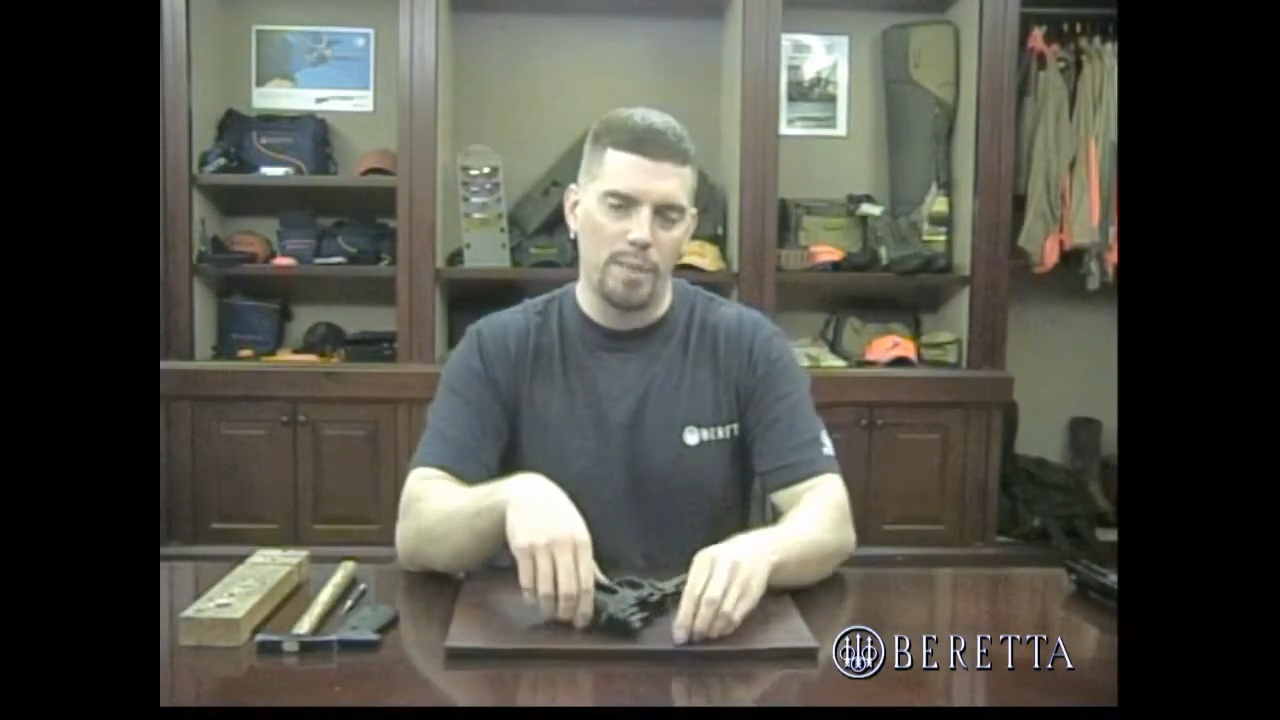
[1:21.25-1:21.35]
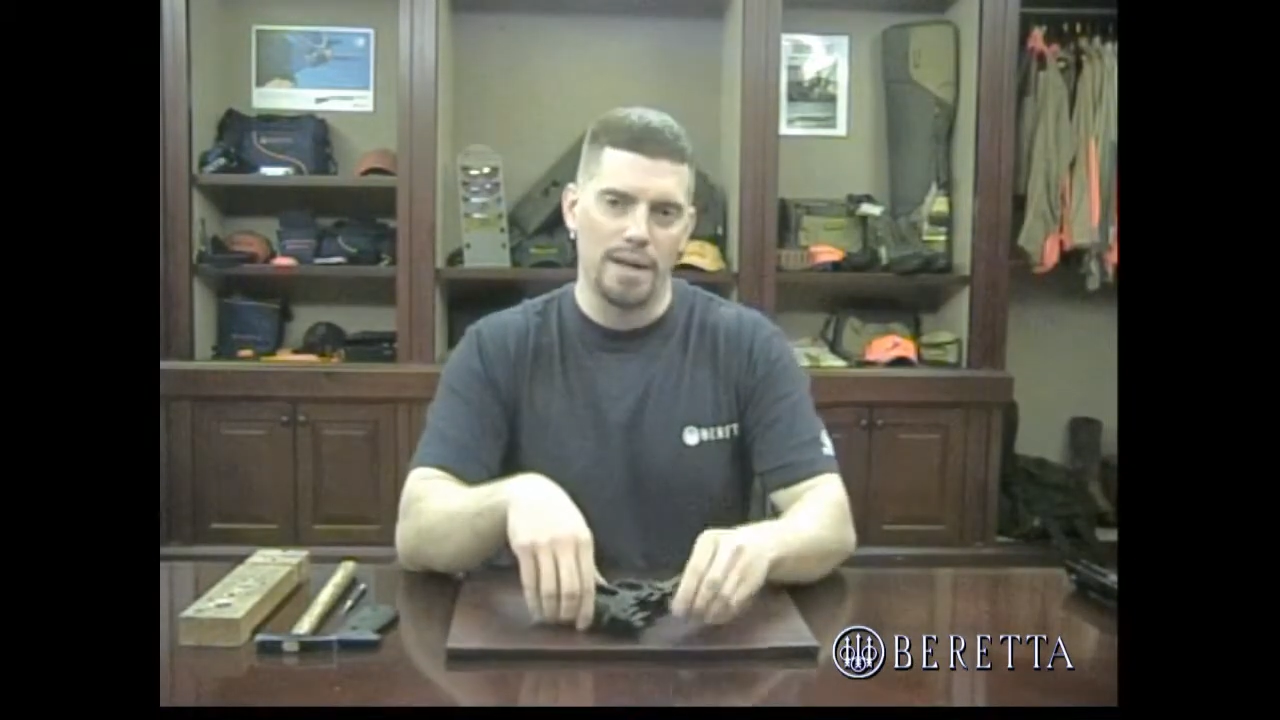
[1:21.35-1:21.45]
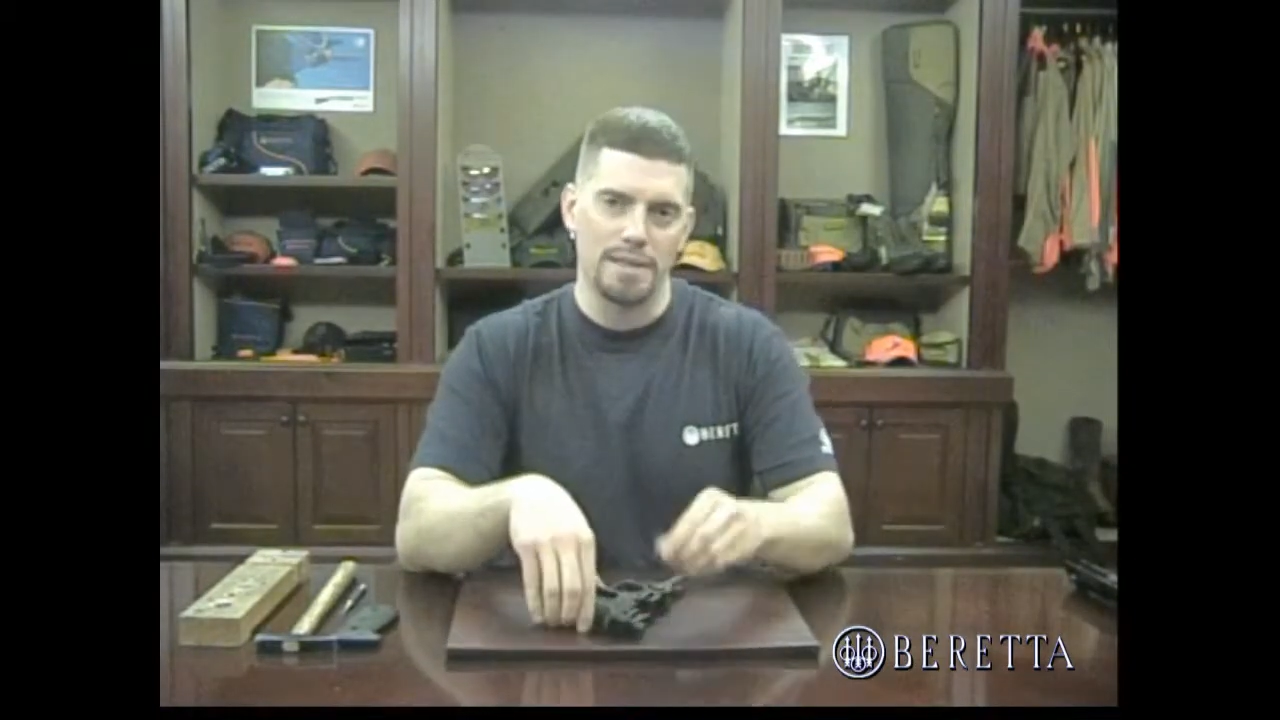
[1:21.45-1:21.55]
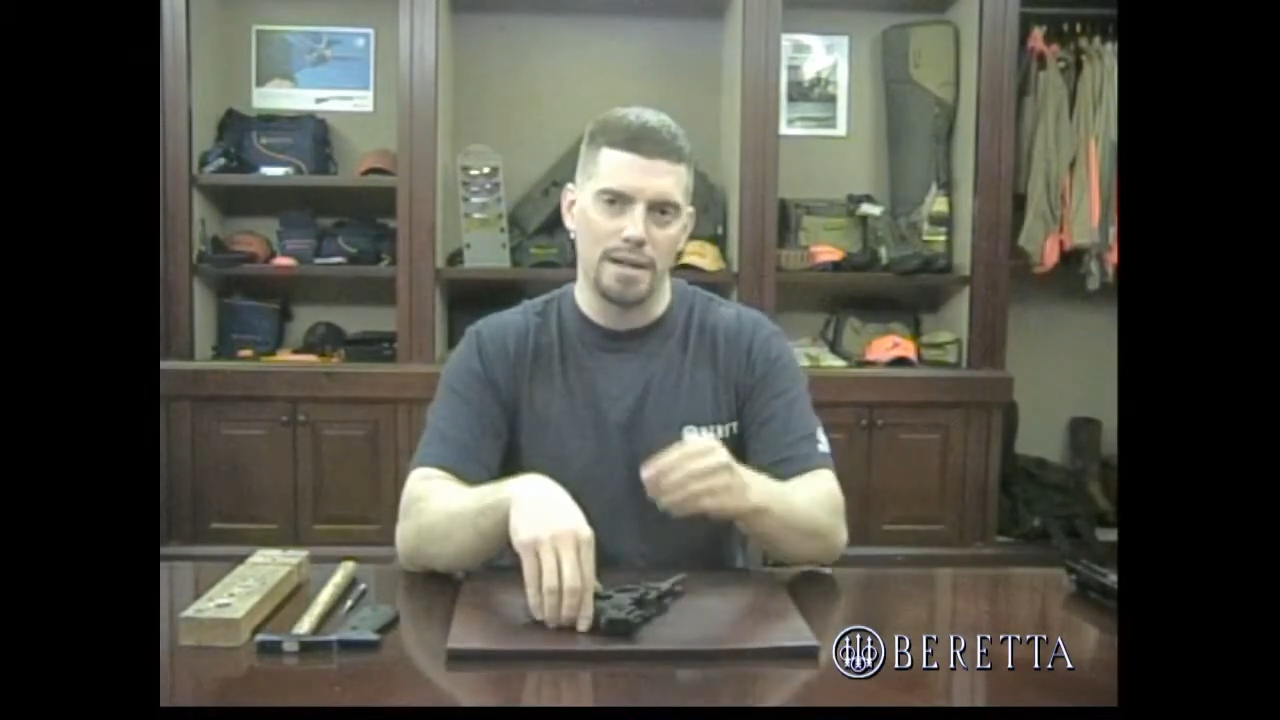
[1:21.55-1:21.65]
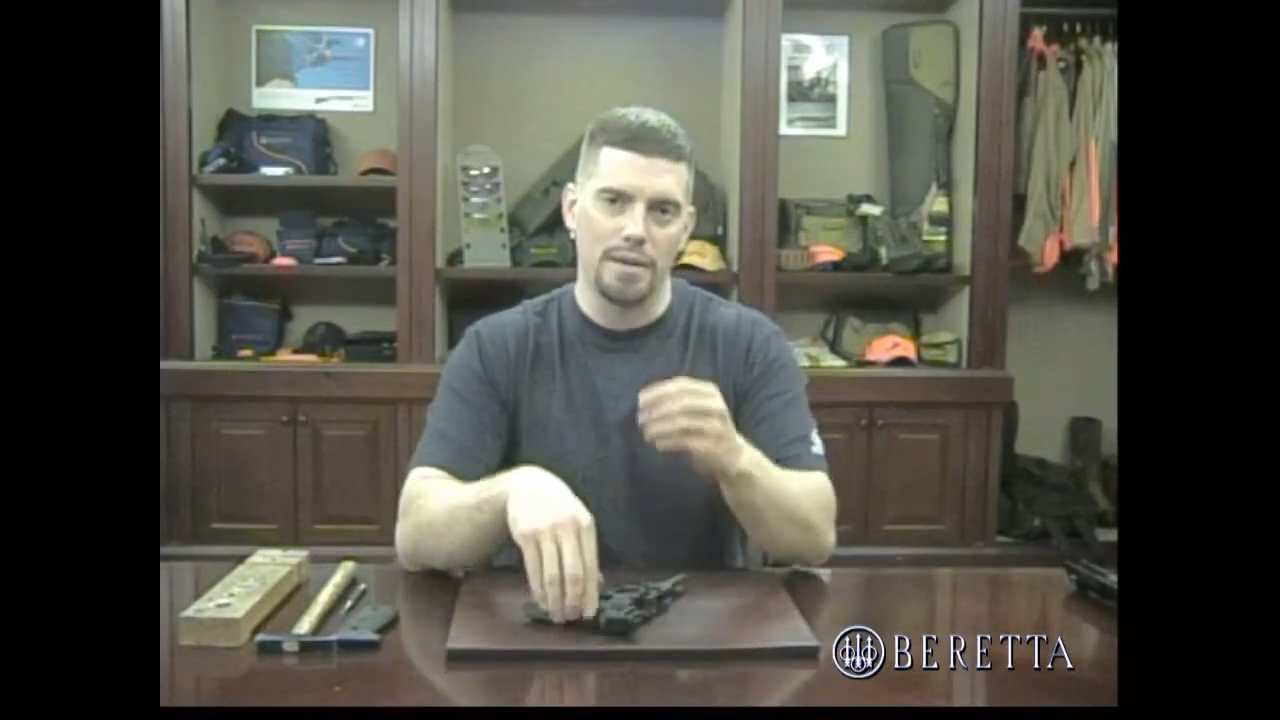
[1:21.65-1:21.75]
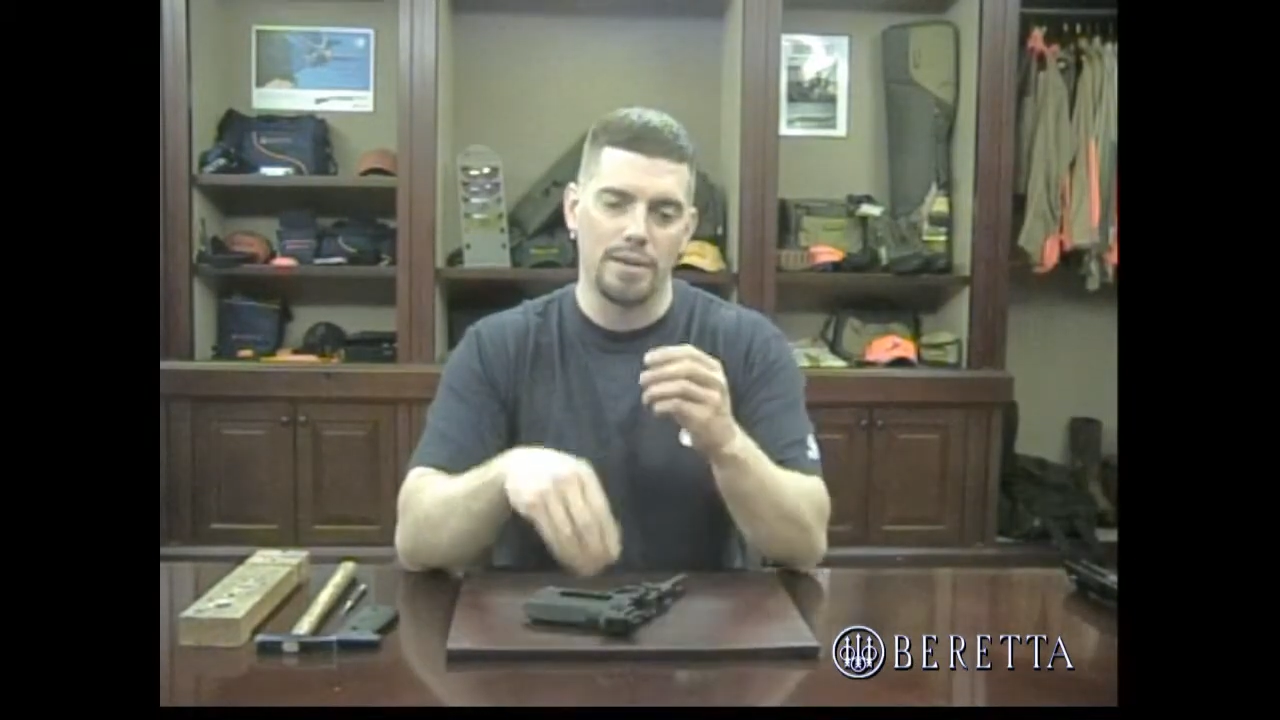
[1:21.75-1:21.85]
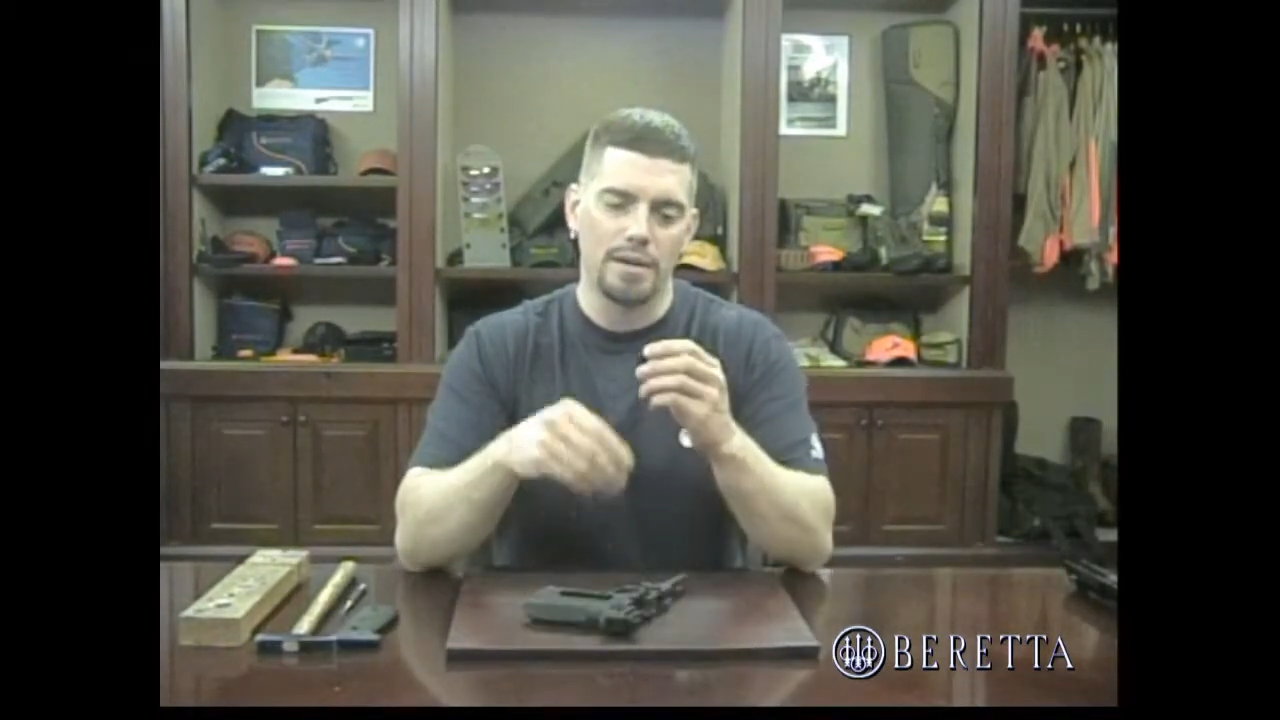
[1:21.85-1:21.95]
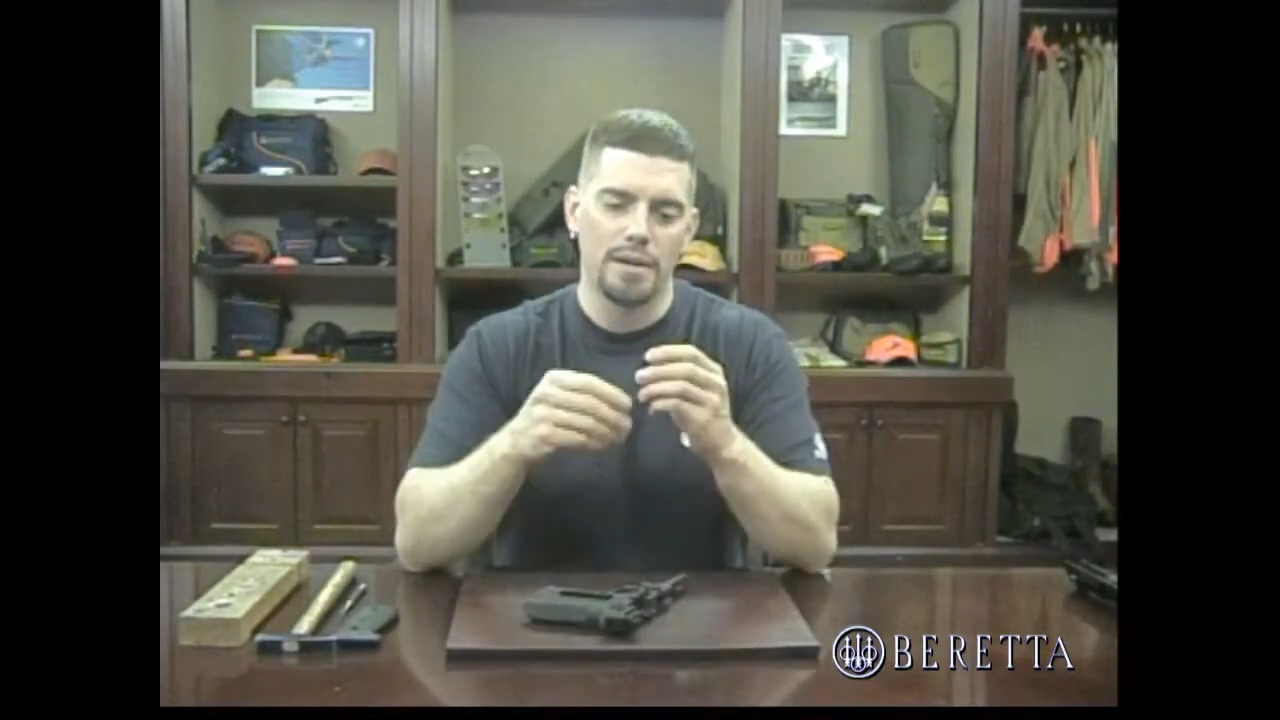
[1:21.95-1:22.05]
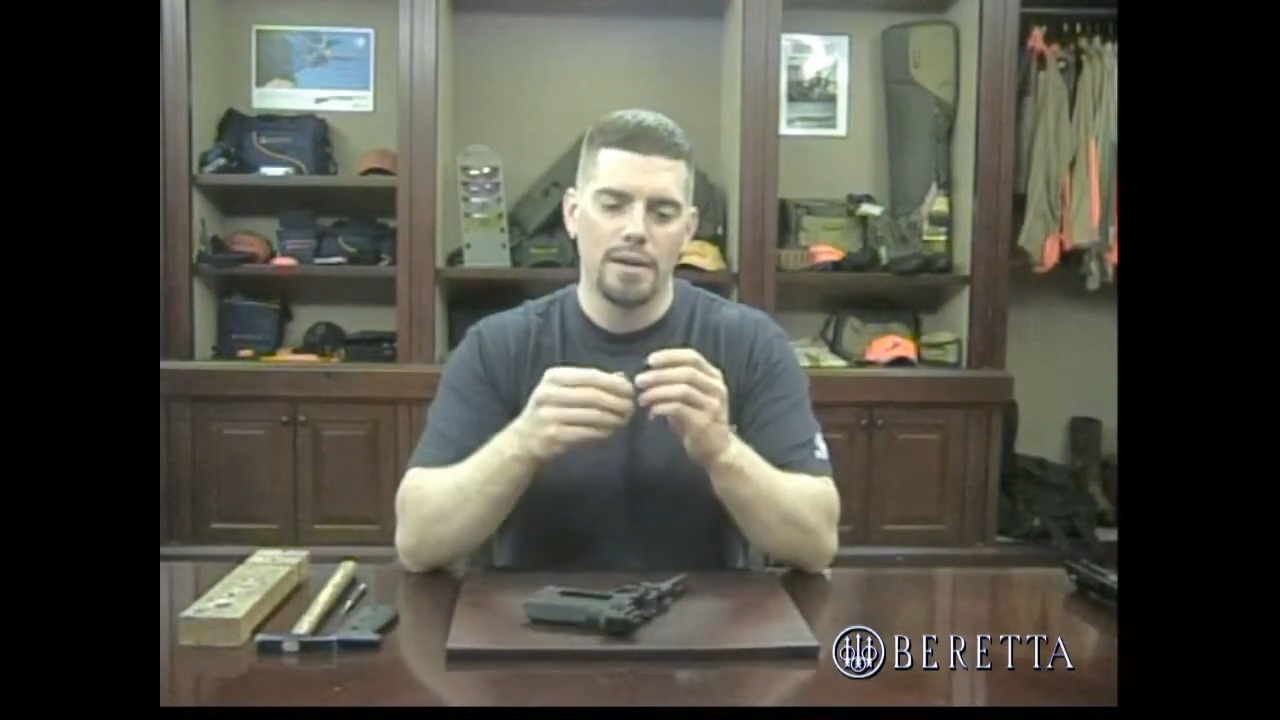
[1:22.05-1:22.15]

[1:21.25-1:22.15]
back together.